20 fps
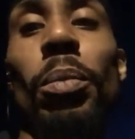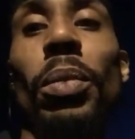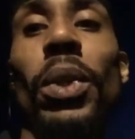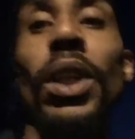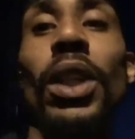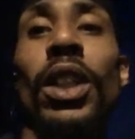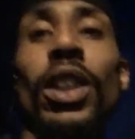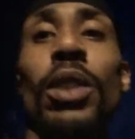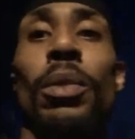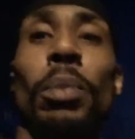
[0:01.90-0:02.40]

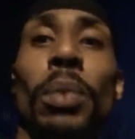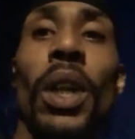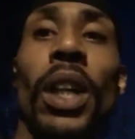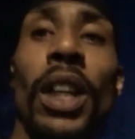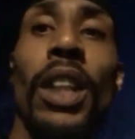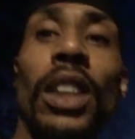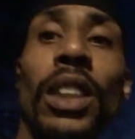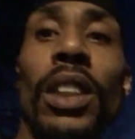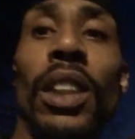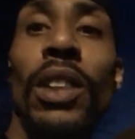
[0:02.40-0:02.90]
Peace,
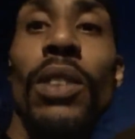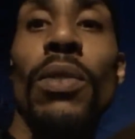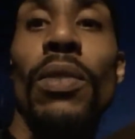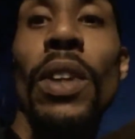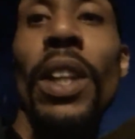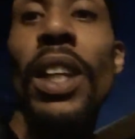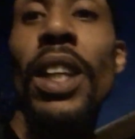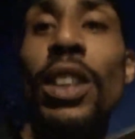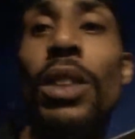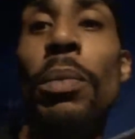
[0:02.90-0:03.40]
peace. It's
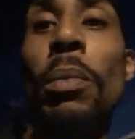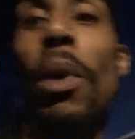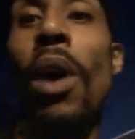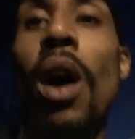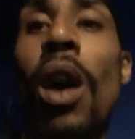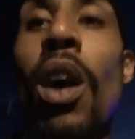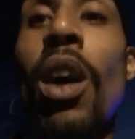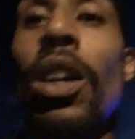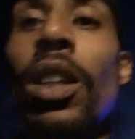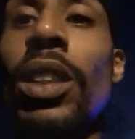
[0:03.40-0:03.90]
Phoenix
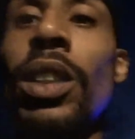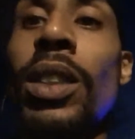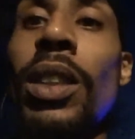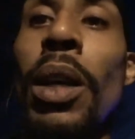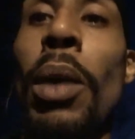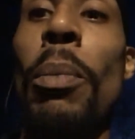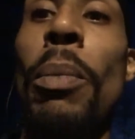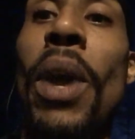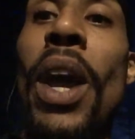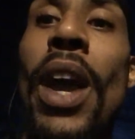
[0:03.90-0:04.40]
Bars,
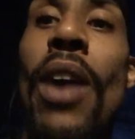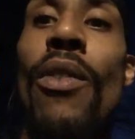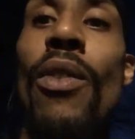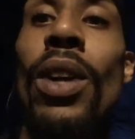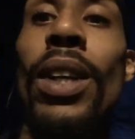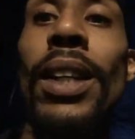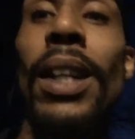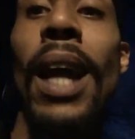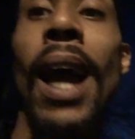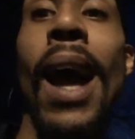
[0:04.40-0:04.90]
the
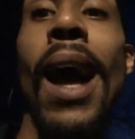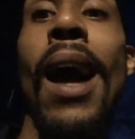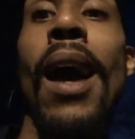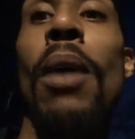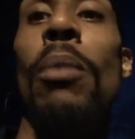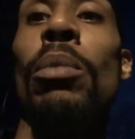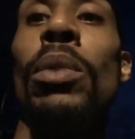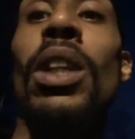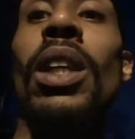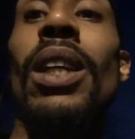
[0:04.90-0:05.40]

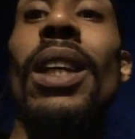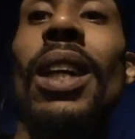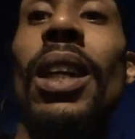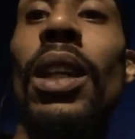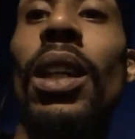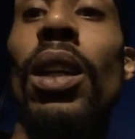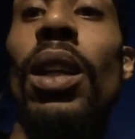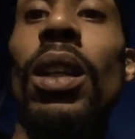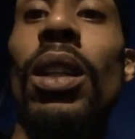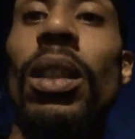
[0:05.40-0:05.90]
paradigm
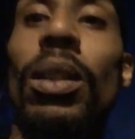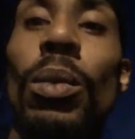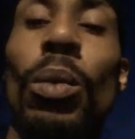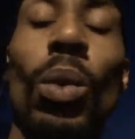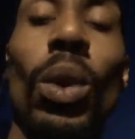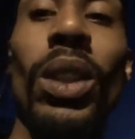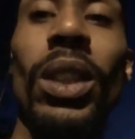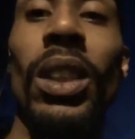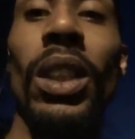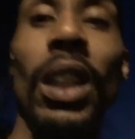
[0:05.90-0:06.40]
killer.
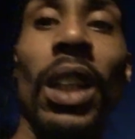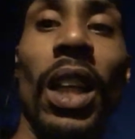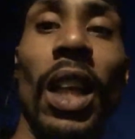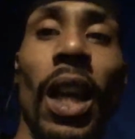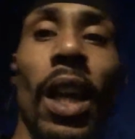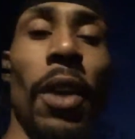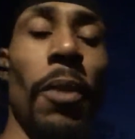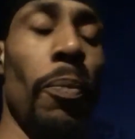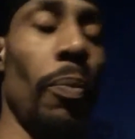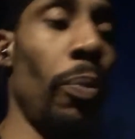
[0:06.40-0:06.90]
Once
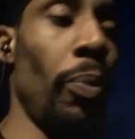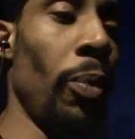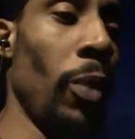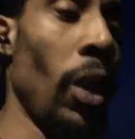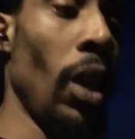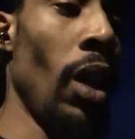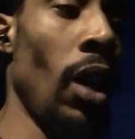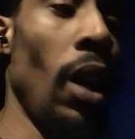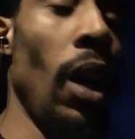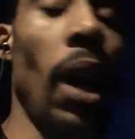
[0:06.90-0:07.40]
again,
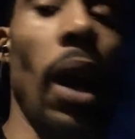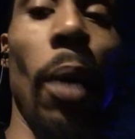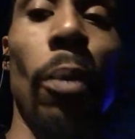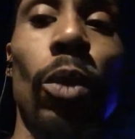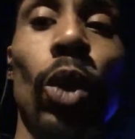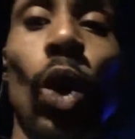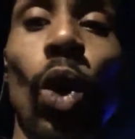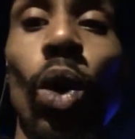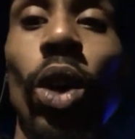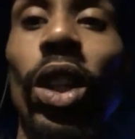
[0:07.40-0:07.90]
I'm
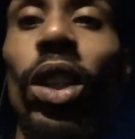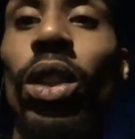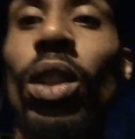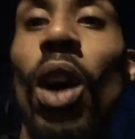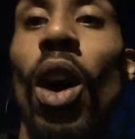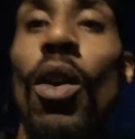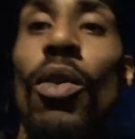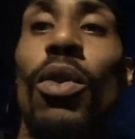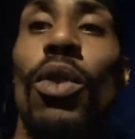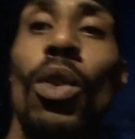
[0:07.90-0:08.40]
doing this
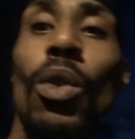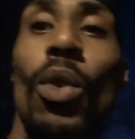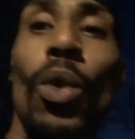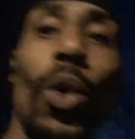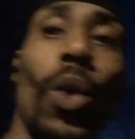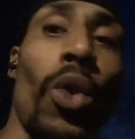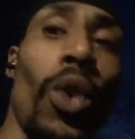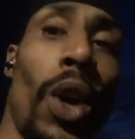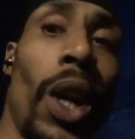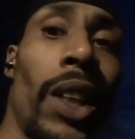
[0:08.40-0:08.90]
off a
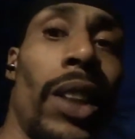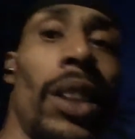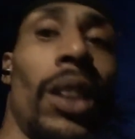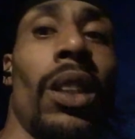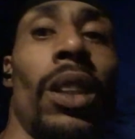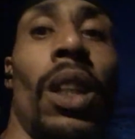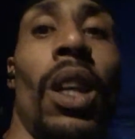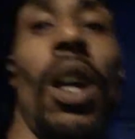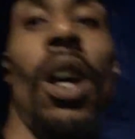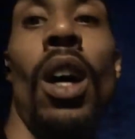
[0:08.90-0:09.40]

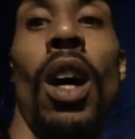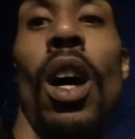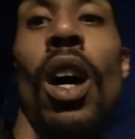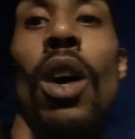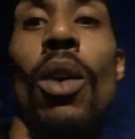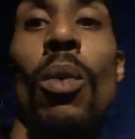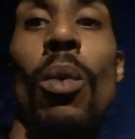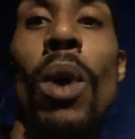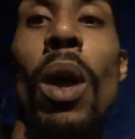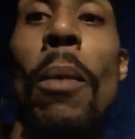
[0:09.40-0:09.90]
request
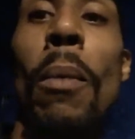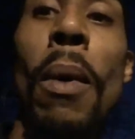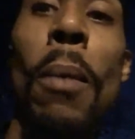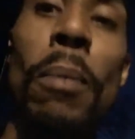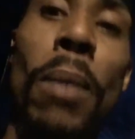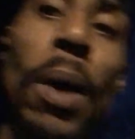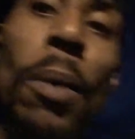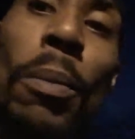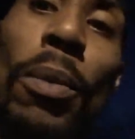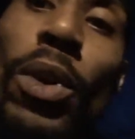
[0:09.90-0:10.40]
of one of my
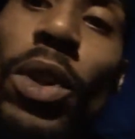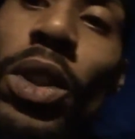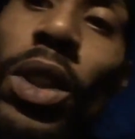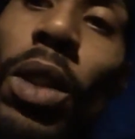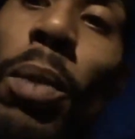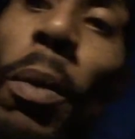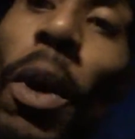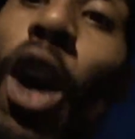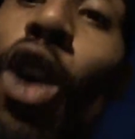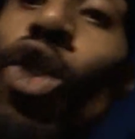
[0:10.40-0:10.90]
members
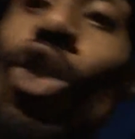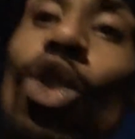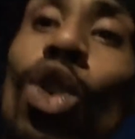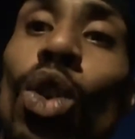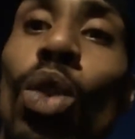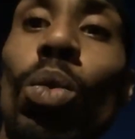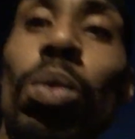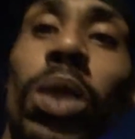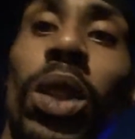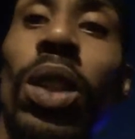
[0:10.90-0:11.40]
of my
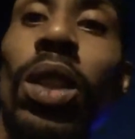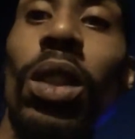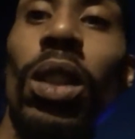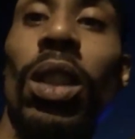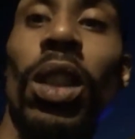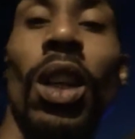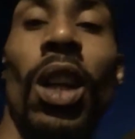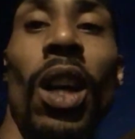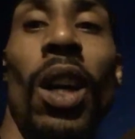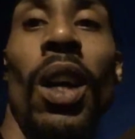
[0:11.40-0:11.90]
groups.
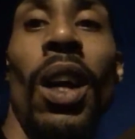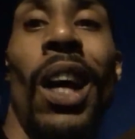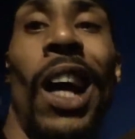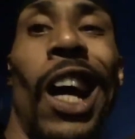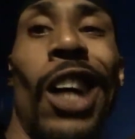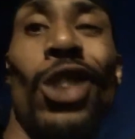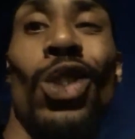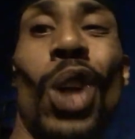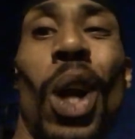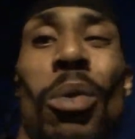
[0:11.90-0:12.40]

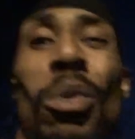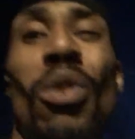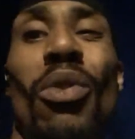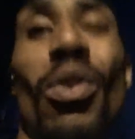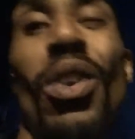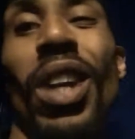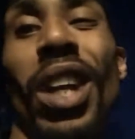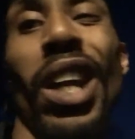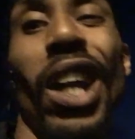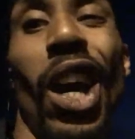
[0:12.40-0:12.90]
I dropped a
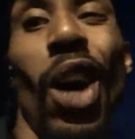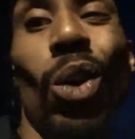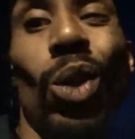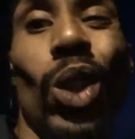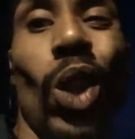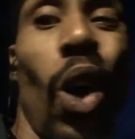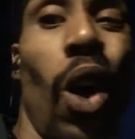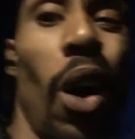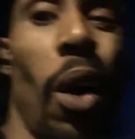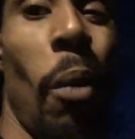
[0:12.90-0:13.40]
video
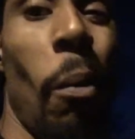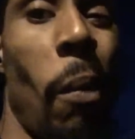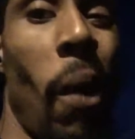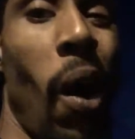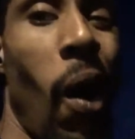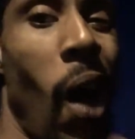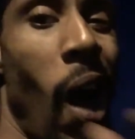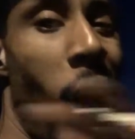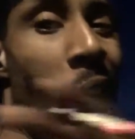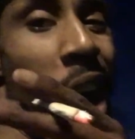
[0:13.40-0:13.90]
talking
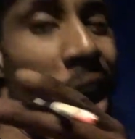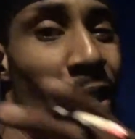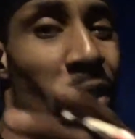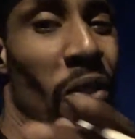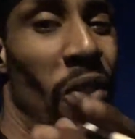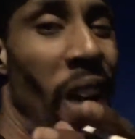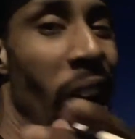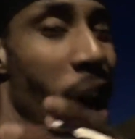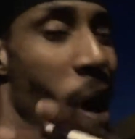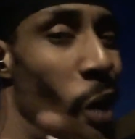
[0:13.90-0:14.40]
about how I
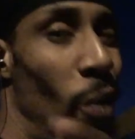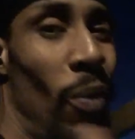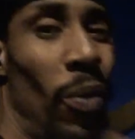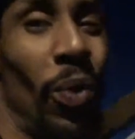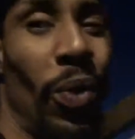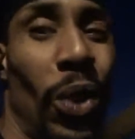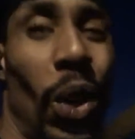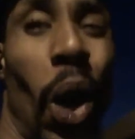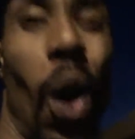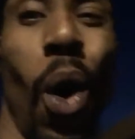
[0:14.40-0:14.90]
found
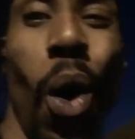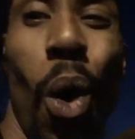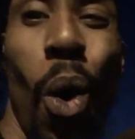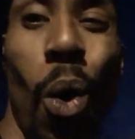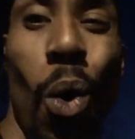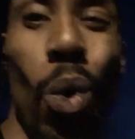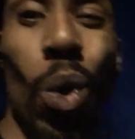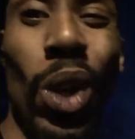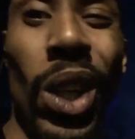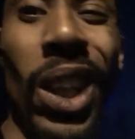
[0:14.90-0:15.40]
the
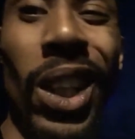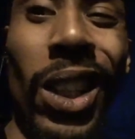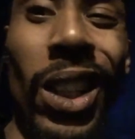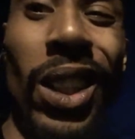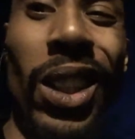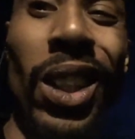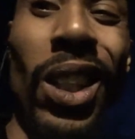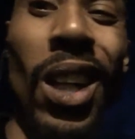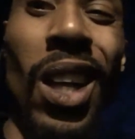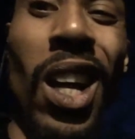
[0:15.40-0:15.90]

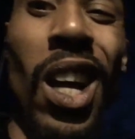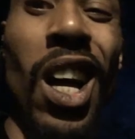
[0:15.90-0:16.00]
oldest